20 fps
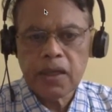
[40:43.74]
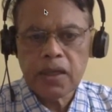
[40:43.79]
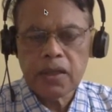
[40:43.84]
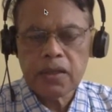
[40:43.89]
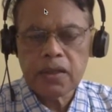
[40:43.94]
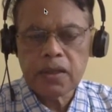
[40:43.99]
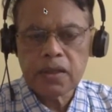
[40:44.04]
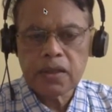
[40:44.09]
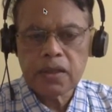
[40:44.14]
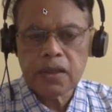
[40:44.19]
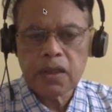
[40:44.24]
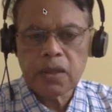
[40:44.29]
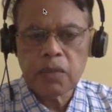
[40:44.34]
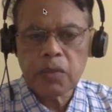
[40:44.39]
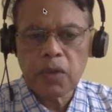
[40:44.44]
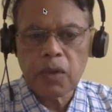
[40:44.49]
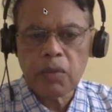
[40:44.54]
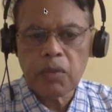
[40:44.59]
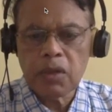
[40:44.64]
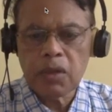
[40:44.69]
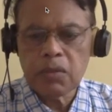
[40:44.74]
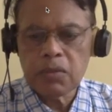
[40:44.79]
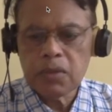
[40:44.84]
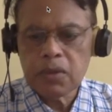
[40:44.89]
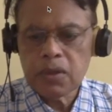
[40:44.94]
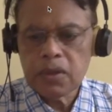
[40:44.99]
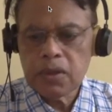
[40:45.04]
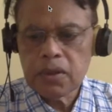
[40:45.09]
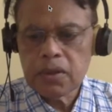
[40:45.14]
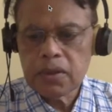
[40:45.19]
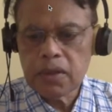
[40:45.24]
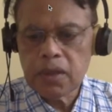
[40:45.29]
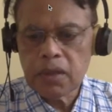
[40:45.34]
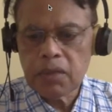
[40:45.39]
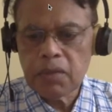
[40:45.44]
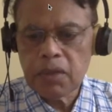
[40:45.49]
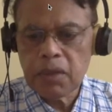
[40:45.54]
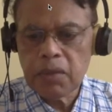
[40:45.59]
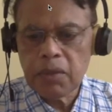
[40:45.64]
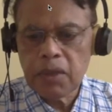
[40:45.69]
The third problem, there
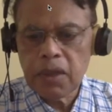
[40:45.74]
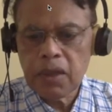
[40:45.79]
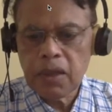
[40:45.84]
may be,